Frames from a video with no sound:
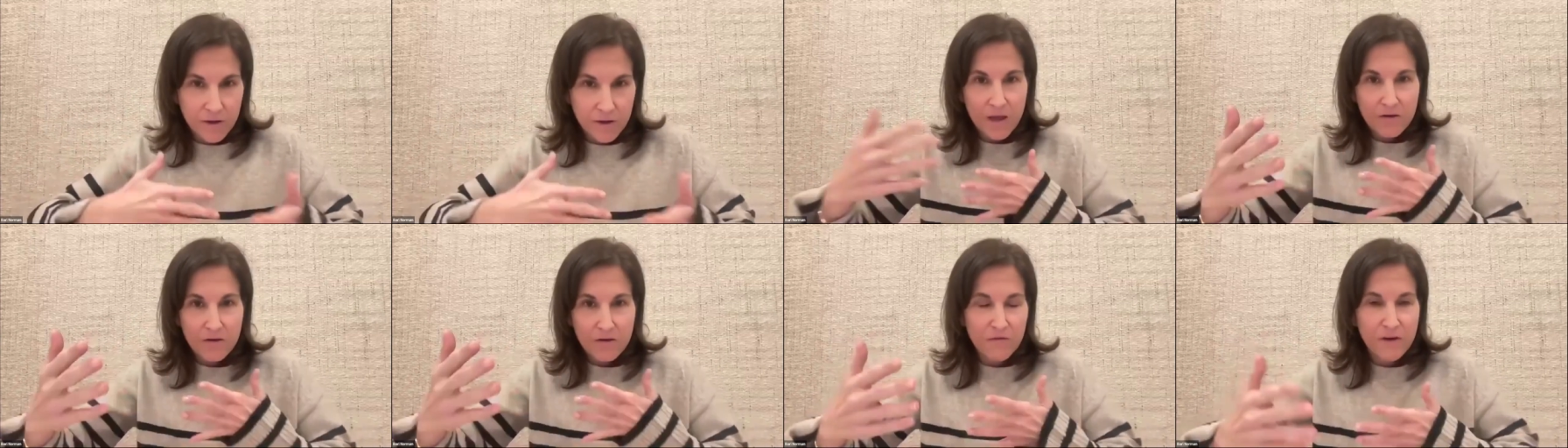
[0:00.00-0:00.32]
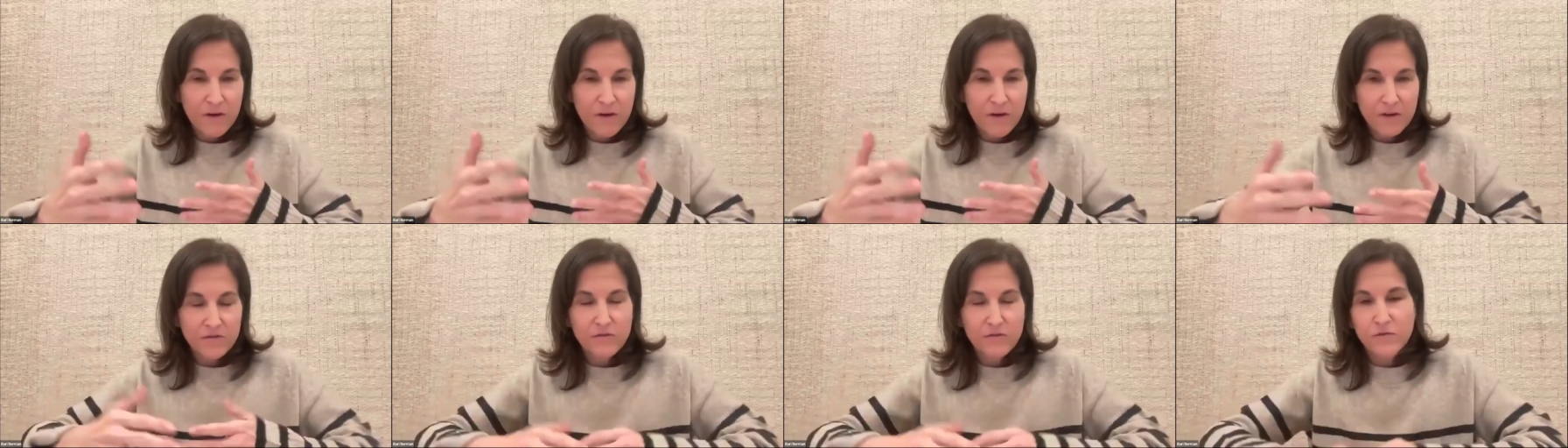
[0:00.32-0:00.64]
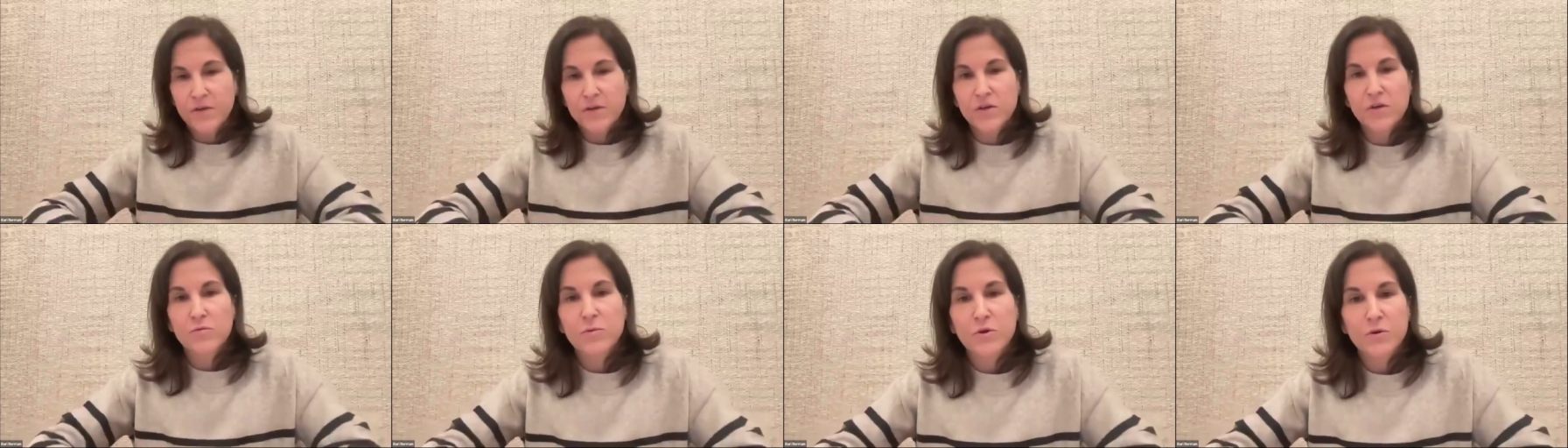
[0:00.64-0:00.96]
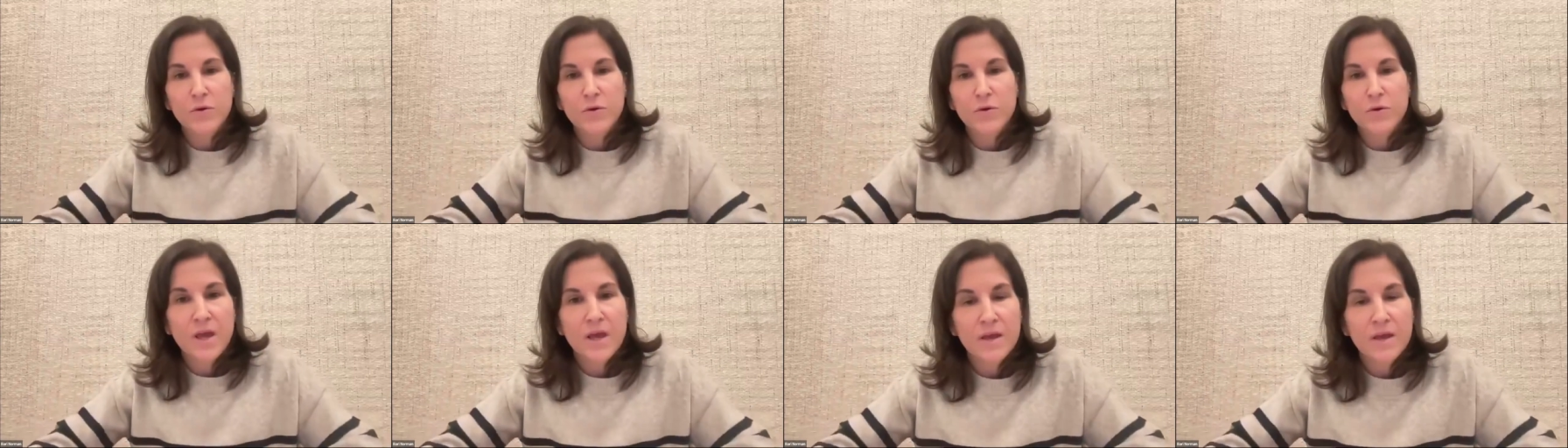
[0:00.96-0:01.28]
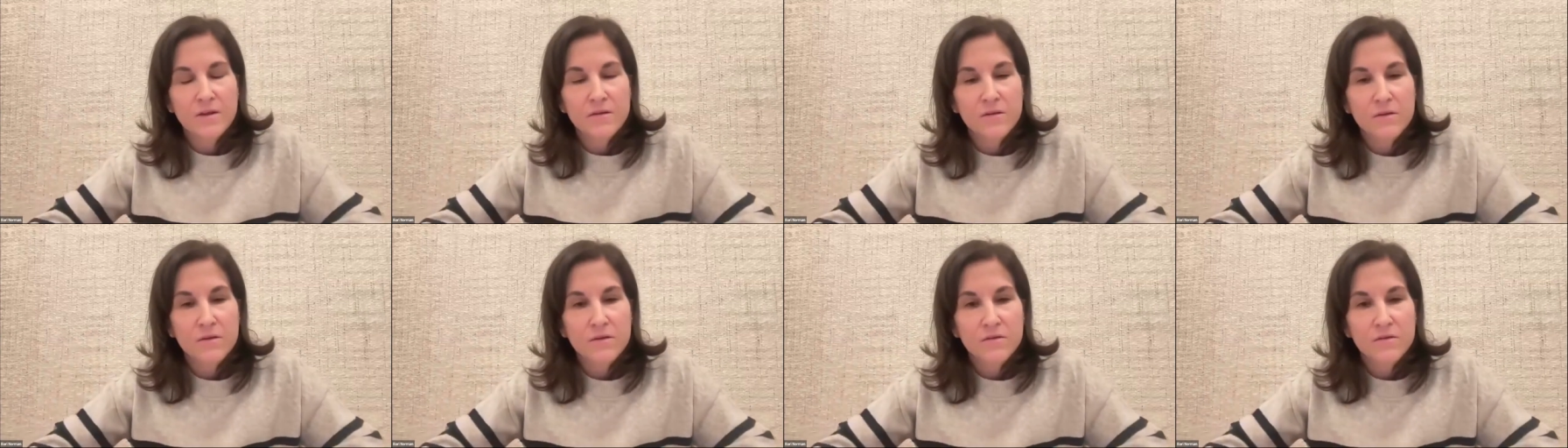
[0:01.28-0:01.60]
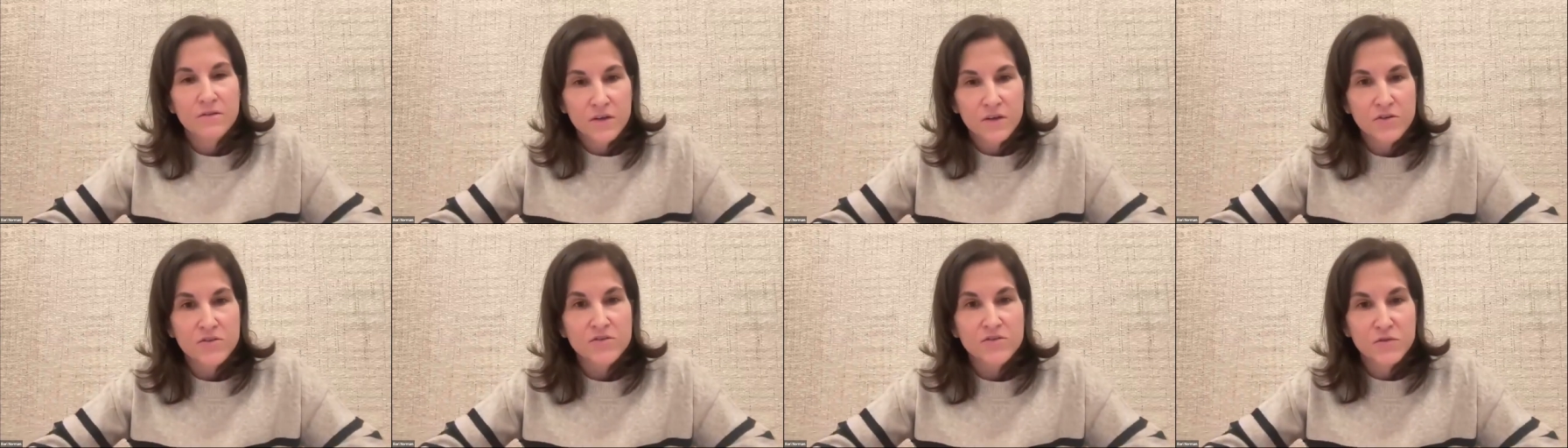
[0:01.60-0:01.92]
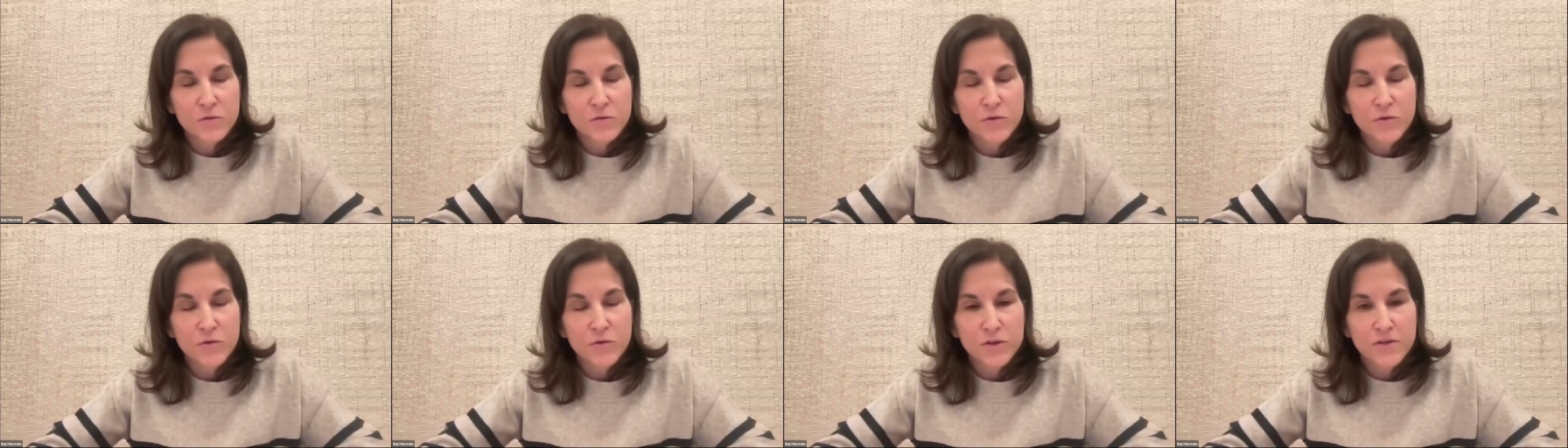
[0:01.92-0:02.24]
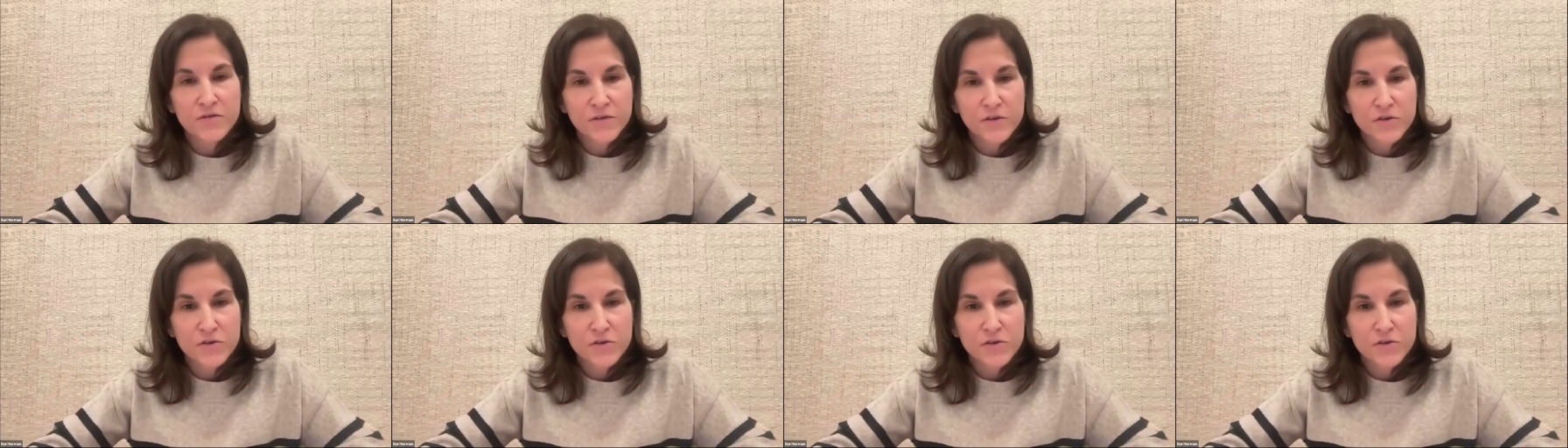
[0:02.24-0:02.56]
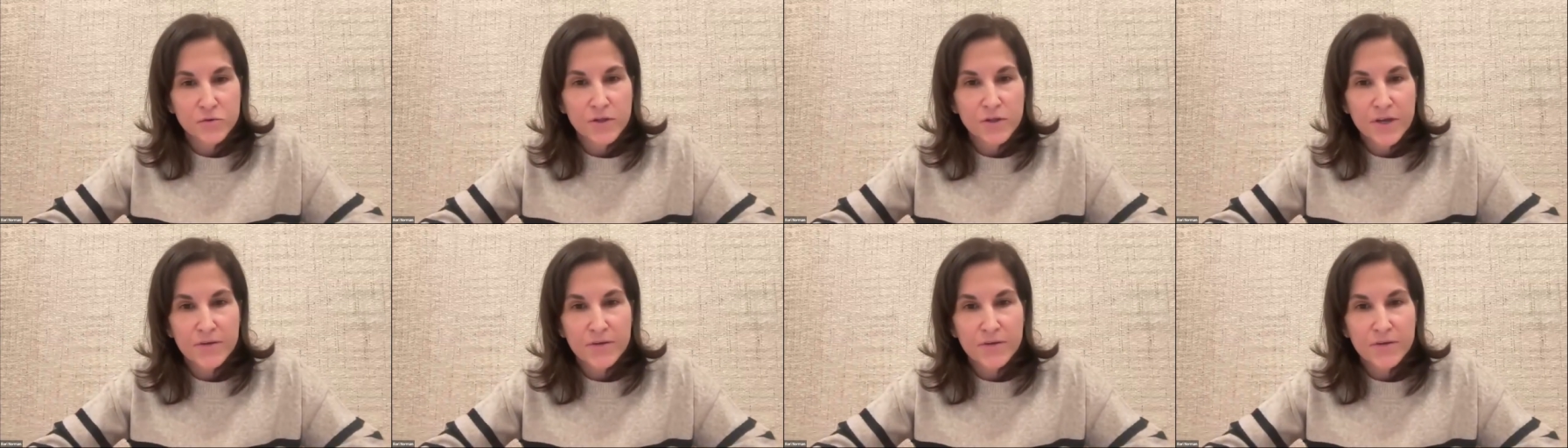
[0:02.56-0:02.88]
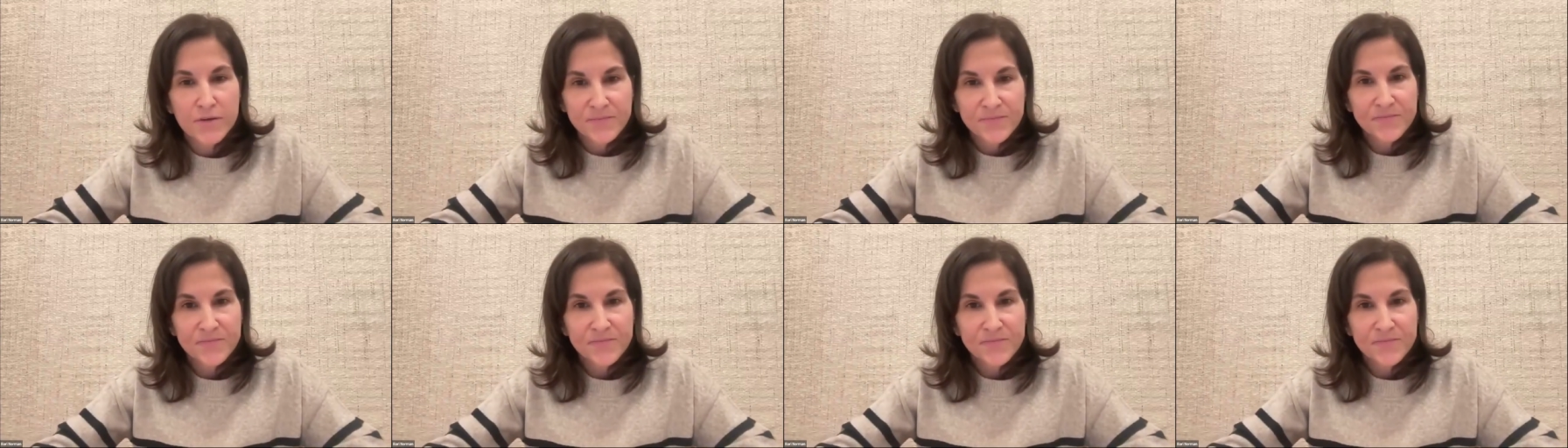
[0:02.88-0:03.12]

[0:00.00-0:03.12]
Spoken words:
again, effectively communicate to each school individually.